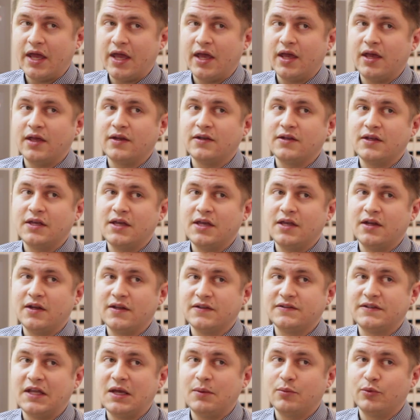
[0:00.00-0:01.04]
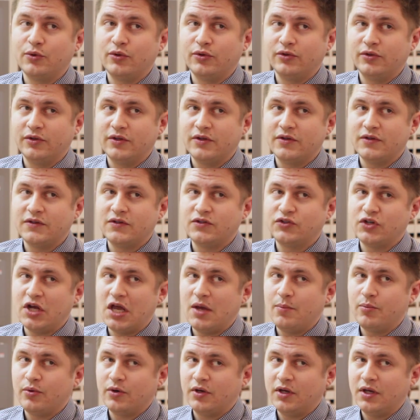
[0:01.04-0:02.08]
and in a stable
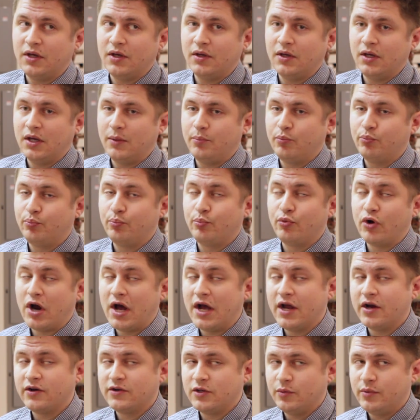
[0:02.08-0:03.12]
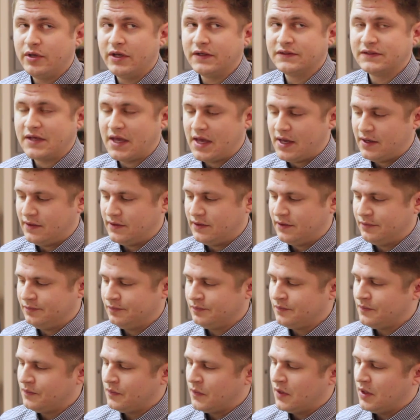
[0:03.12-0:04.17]
shape prior to being scanned.
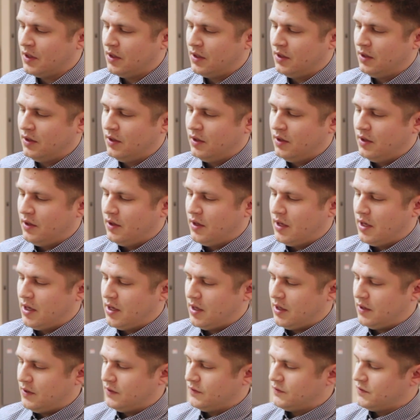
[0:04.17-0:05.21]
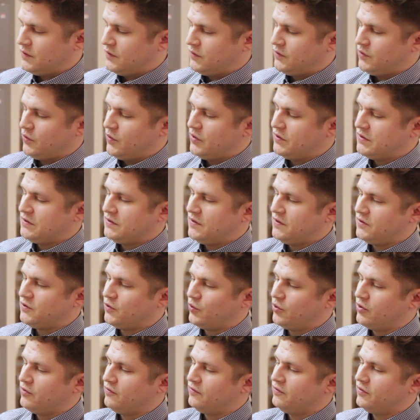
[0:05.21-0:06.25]
And so this is the
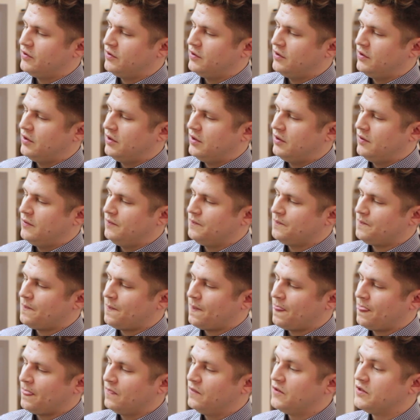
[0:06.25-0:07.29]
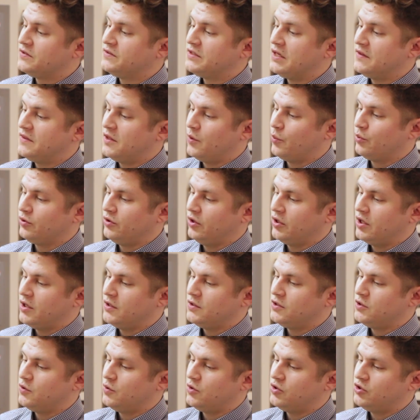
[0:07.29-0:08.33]
sort of the state that we're
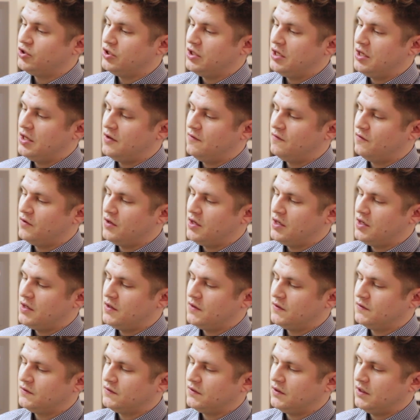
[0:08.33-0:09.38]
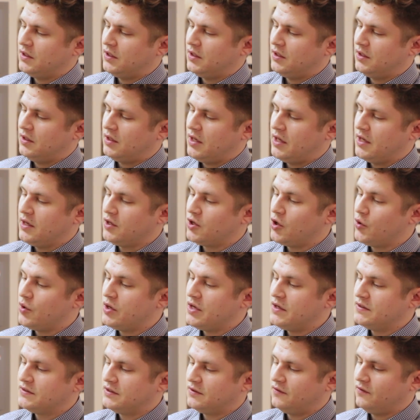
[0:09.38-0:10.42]
looking to achieve, is a
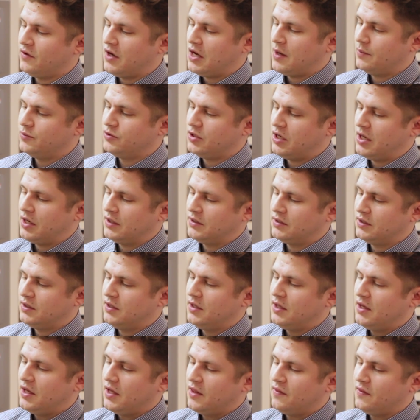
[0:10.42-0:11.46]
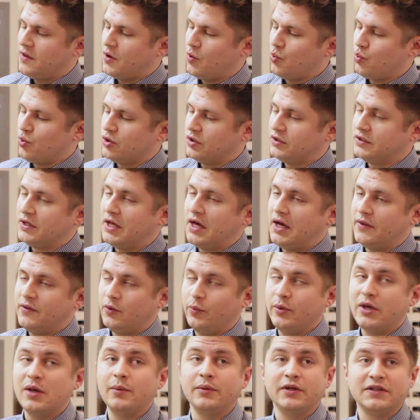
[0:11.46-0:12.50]
cohesive object that they'll
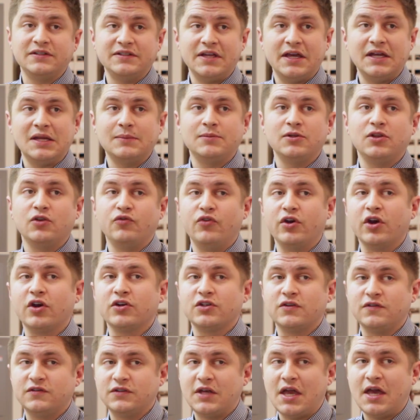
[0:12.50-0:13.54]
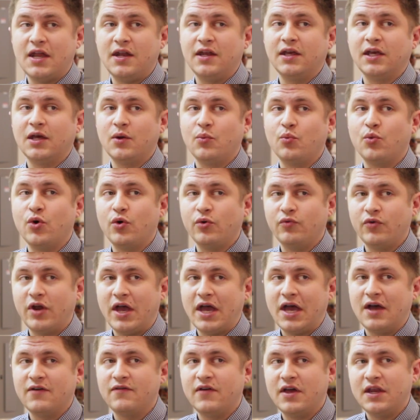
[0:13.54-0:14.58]
be able to stand up to the rigors of scanning and won't
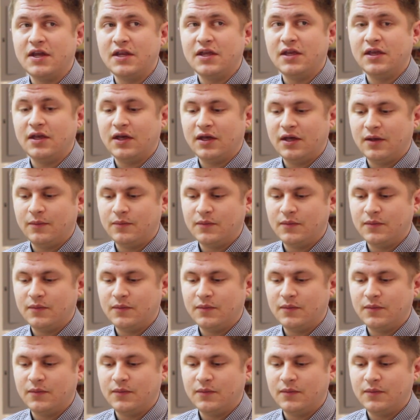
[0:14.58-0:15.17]
have any